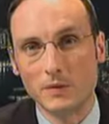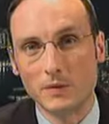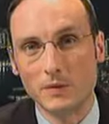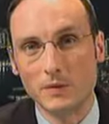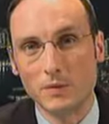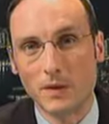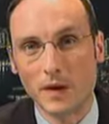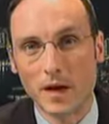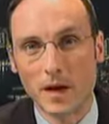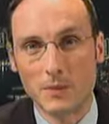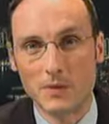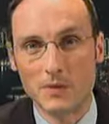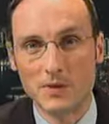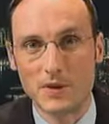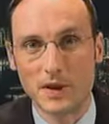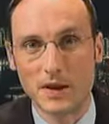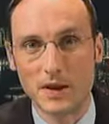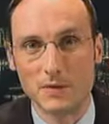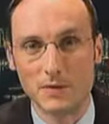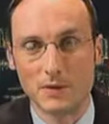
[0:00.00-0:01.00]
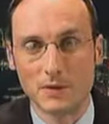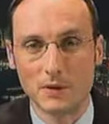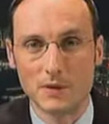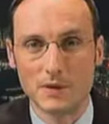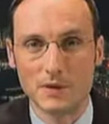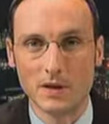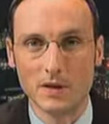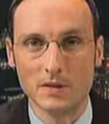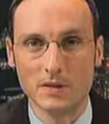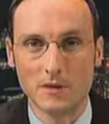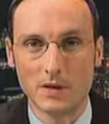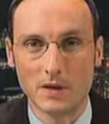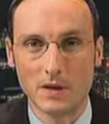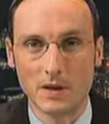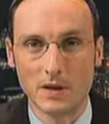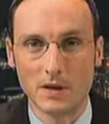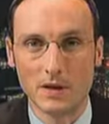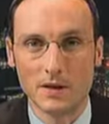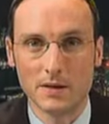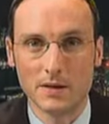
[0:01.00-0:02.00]
to perhaps uh, have closer
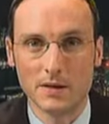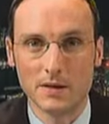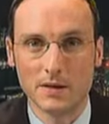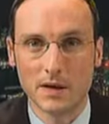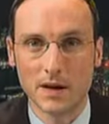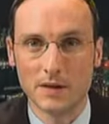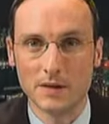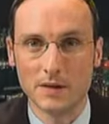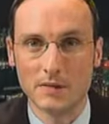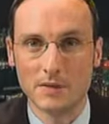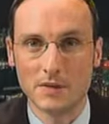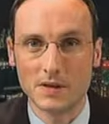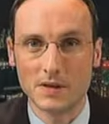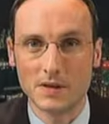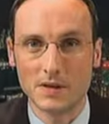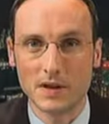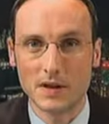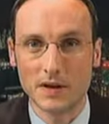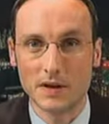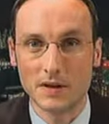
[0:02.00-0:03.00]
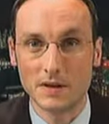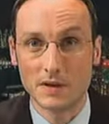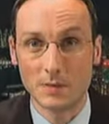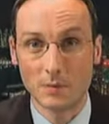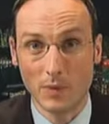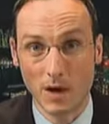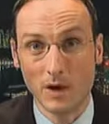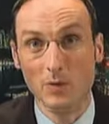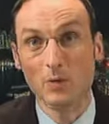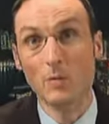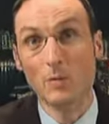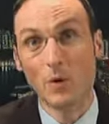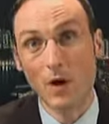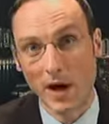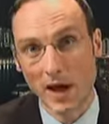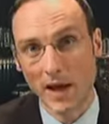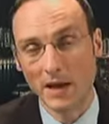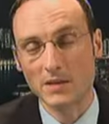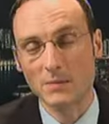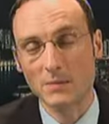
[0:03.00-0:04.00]
uh, integration with uh, Japan, or more
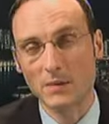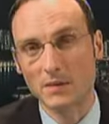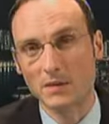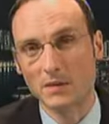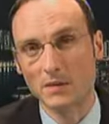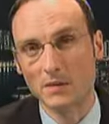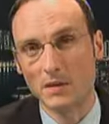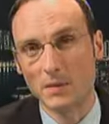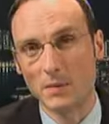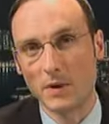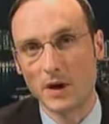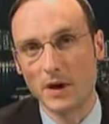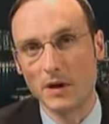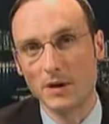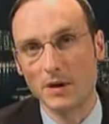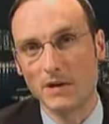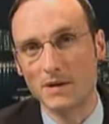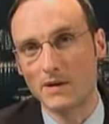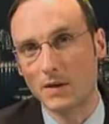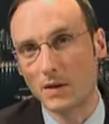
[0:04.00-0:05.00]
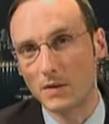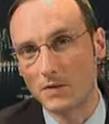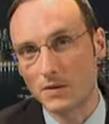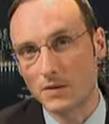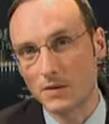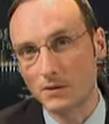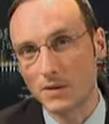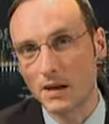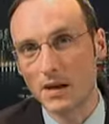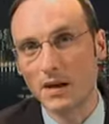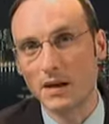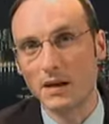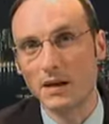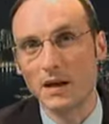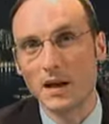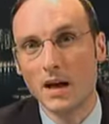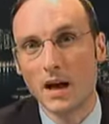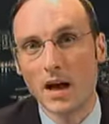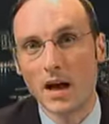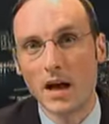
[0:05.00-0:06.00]
exports to Japan and South Korea
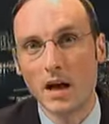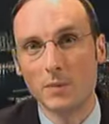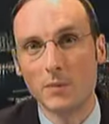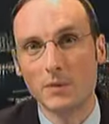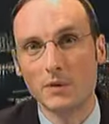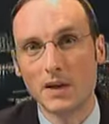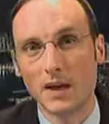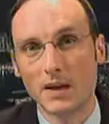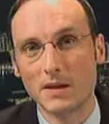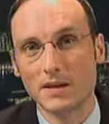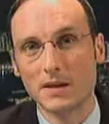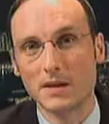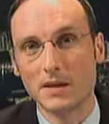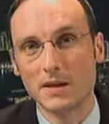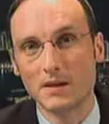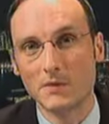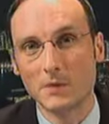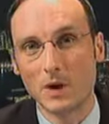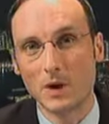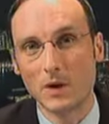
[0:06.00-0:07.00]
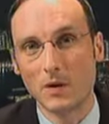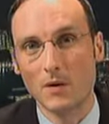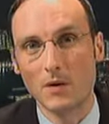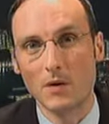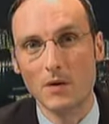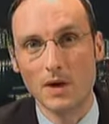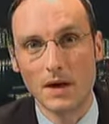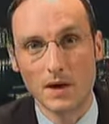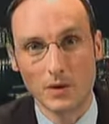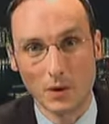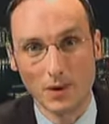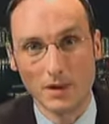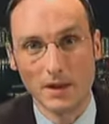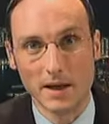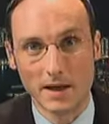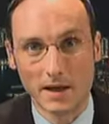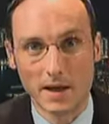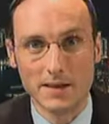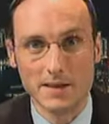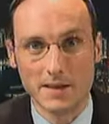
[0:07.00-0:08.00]
uh, potentially as well, although they are not
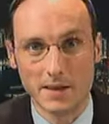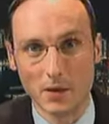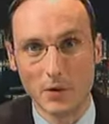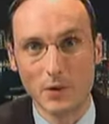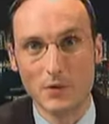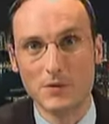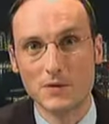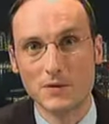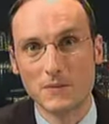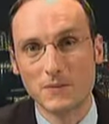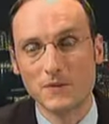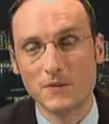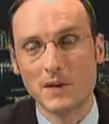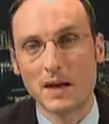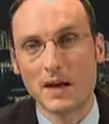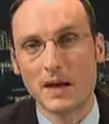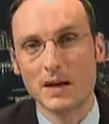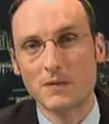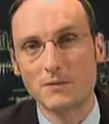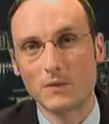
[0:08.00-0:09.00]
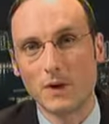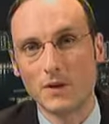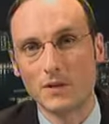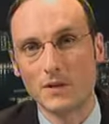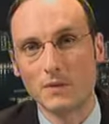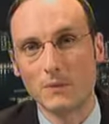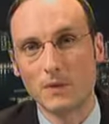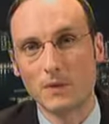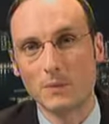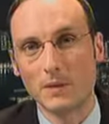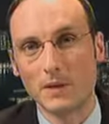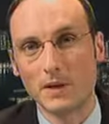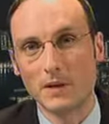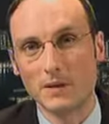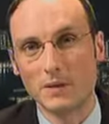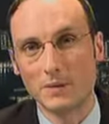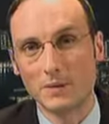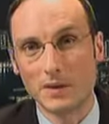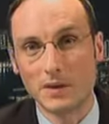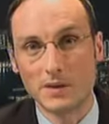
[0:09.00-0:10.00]
yet as close as Russia will be
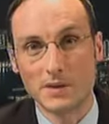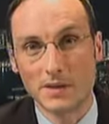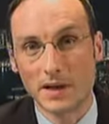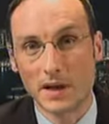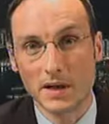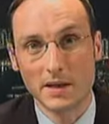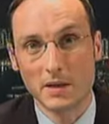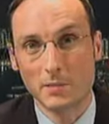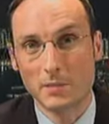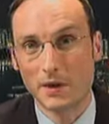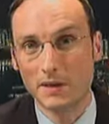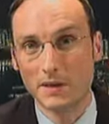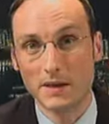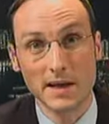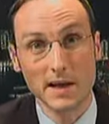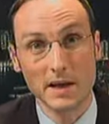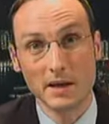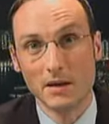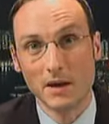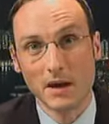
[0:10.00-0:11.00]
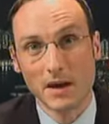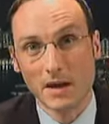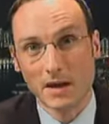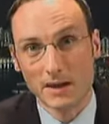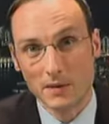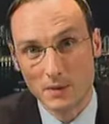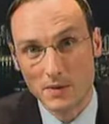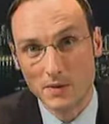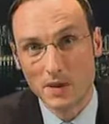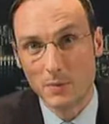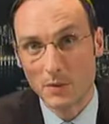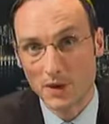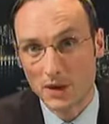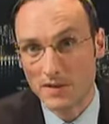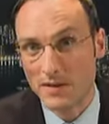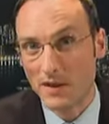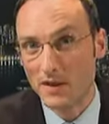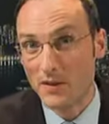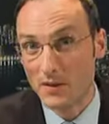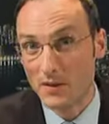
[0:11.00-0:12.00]
towards China. But yeah, to some extent,